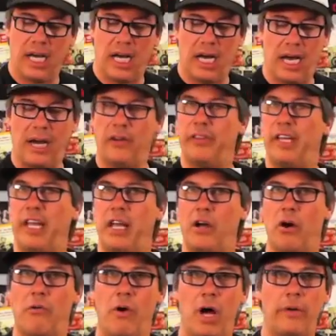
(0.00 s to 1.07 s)
I don't think you can
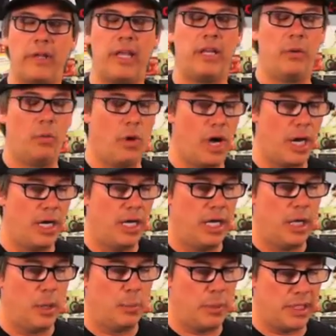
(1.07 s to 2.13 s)
go wrong with either one,
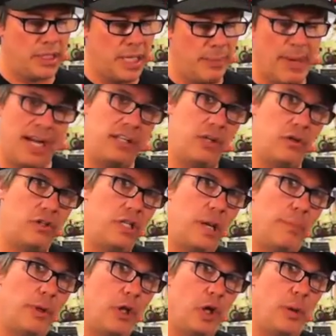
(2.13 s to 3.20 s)
but I do
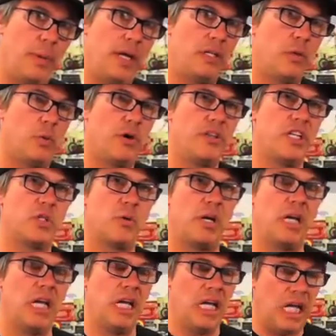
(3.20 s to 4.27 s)
tip a little bit toward this
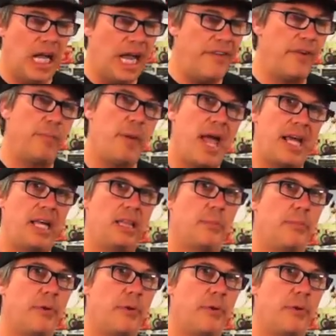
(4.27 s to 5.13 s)
one, even backing the